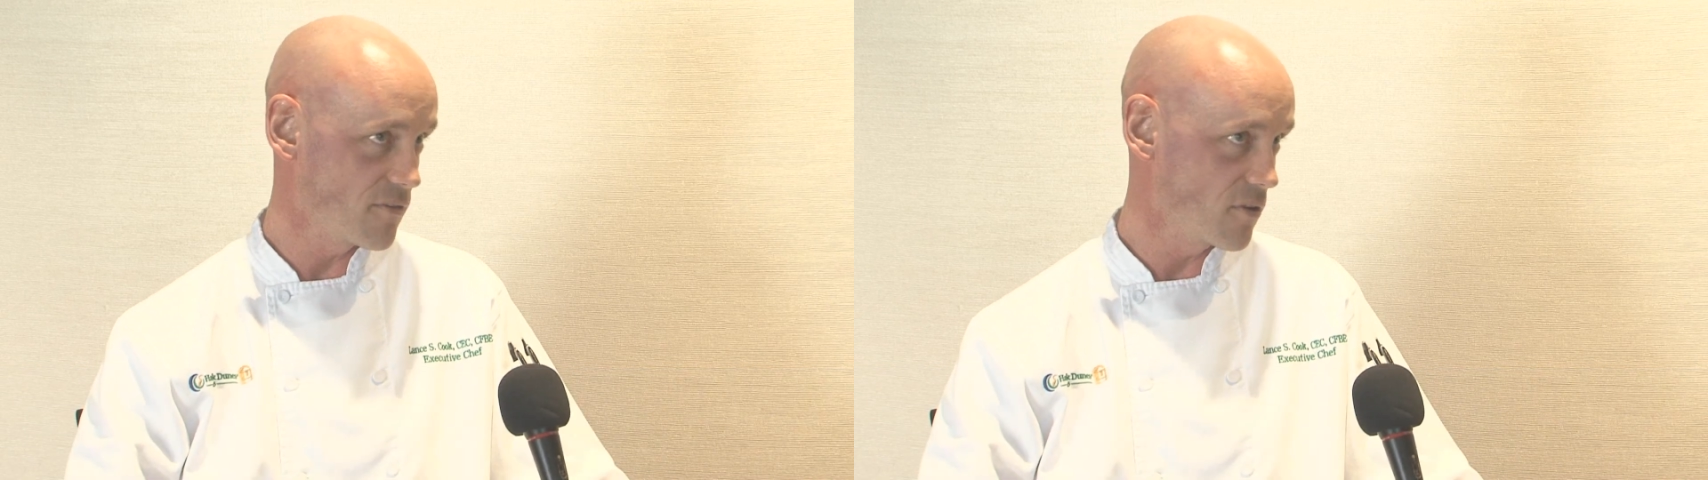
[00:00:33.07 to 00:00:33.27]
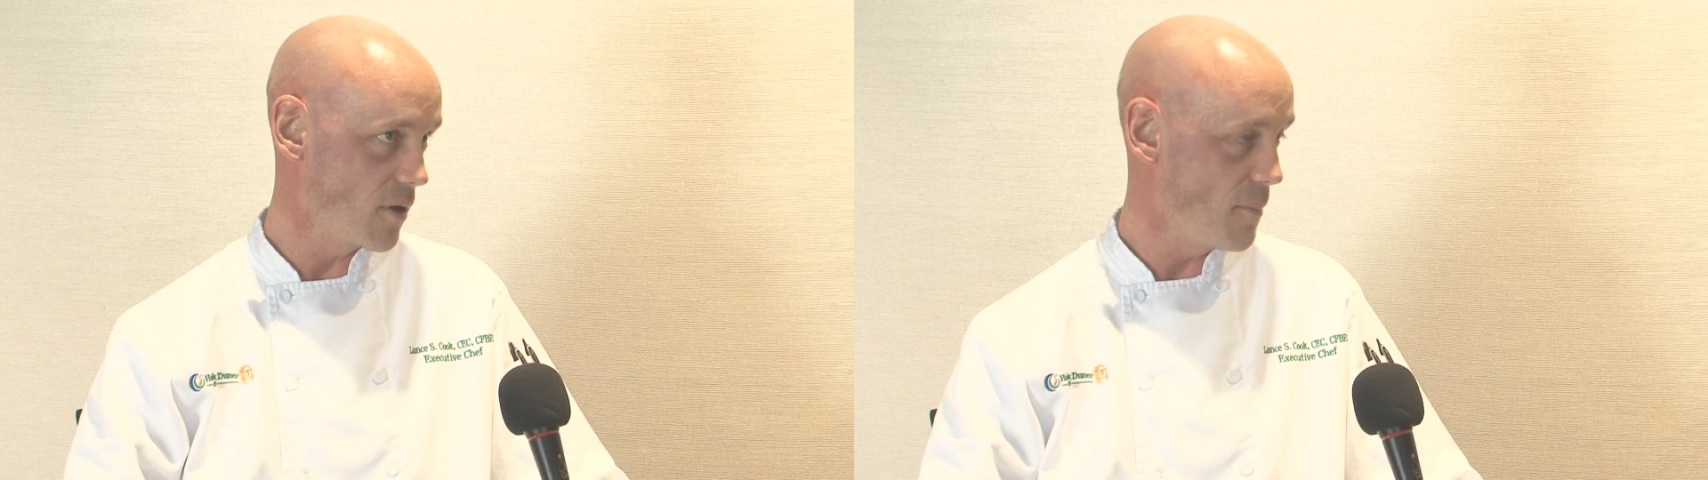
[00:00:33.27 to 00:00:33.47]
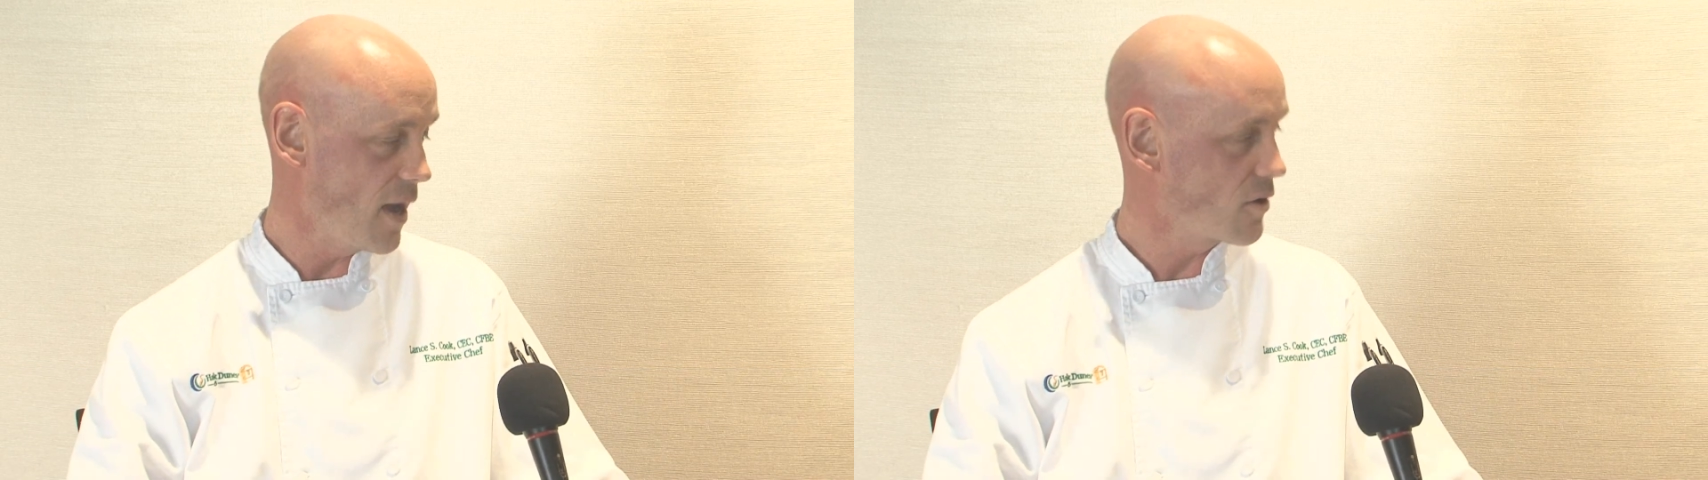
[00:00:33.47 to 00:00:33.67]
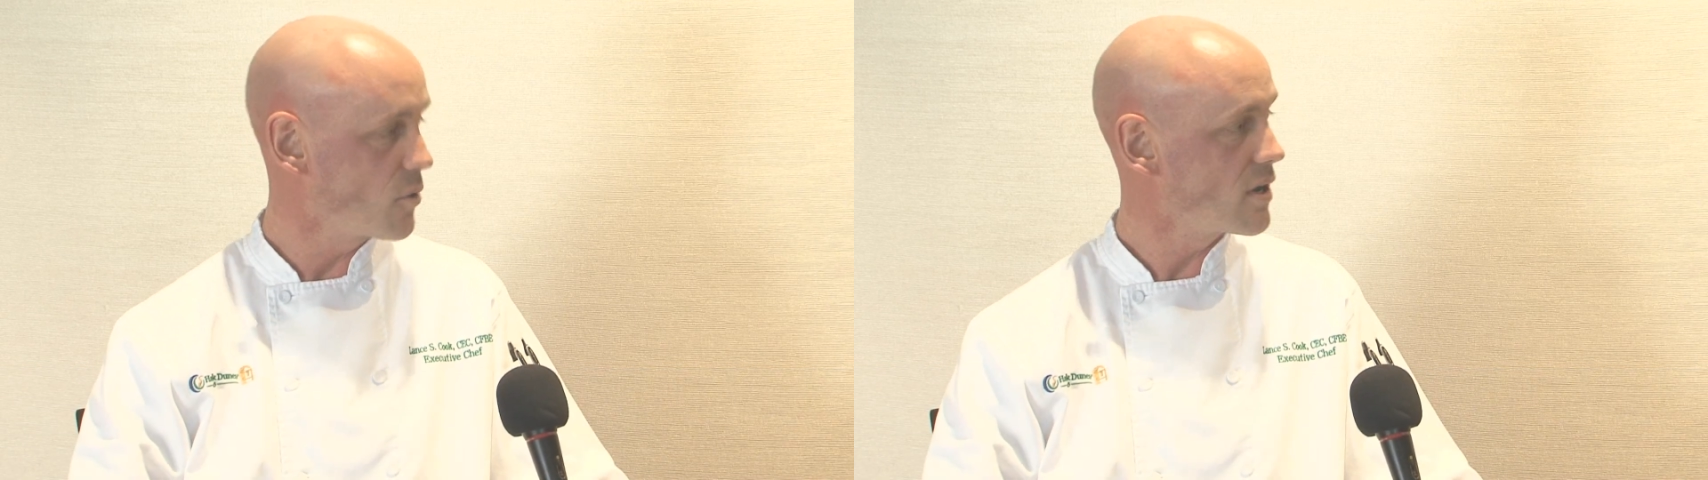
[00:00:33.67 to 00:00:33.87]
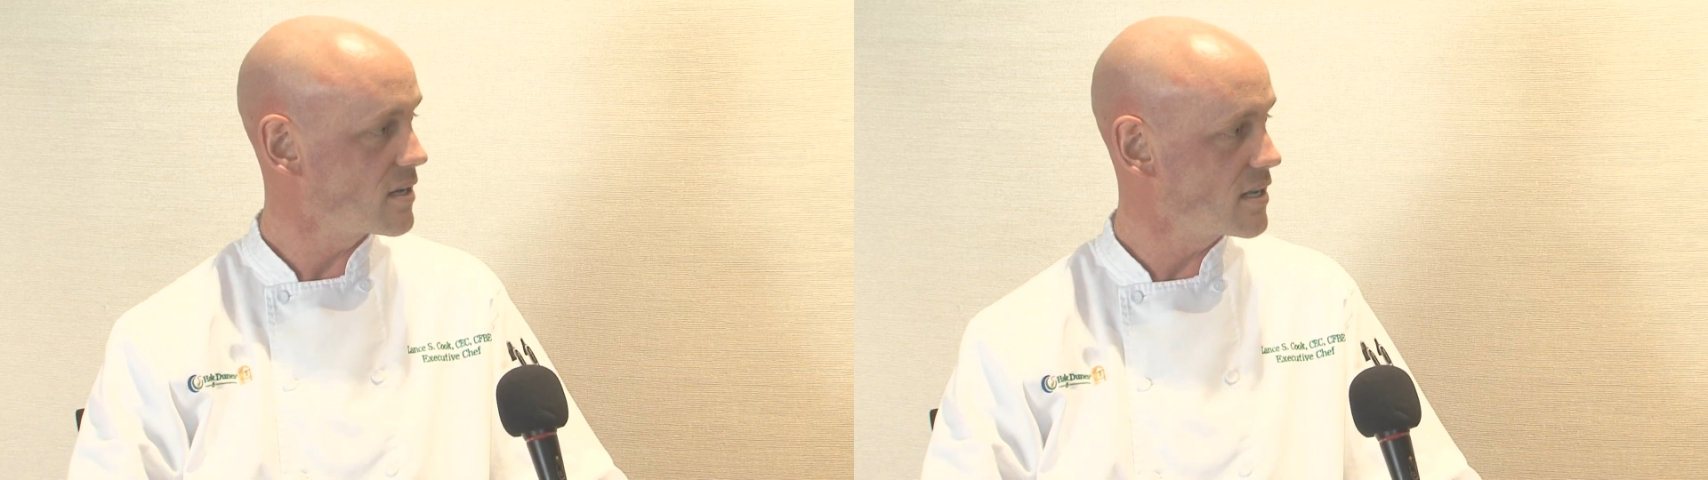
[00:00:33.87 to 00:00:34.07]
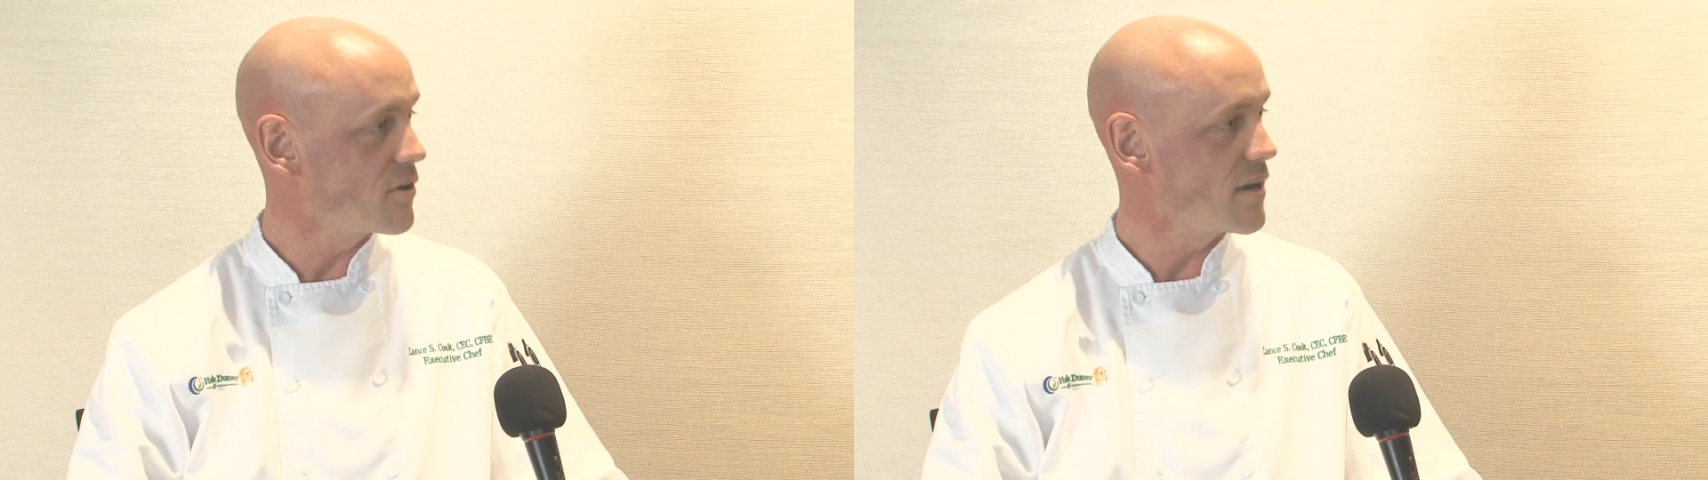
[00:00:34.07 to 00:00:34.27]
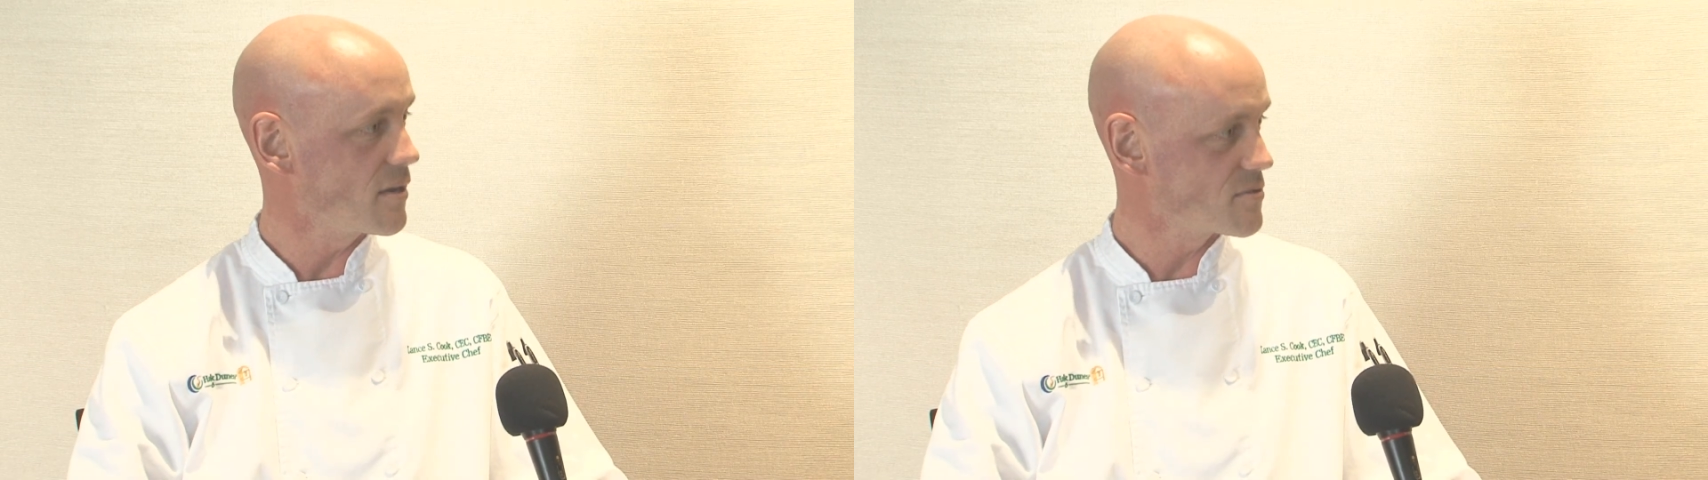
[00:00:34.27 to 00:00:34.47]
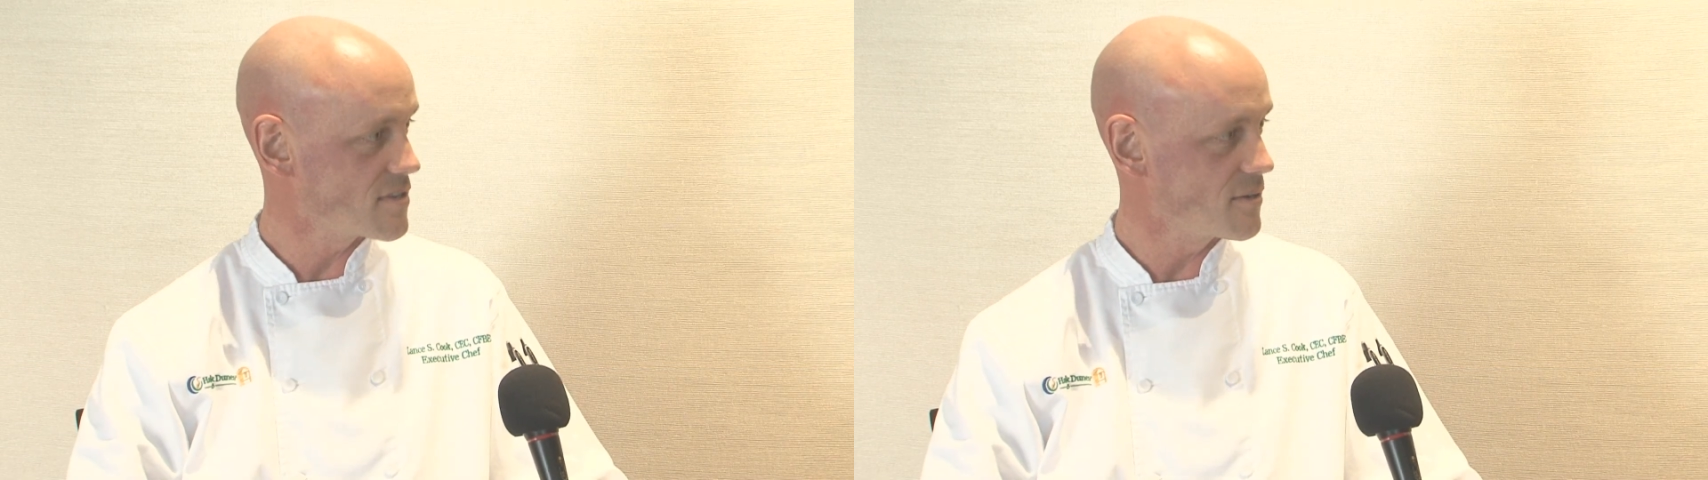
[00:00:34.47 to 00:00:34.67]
for about going on a year now.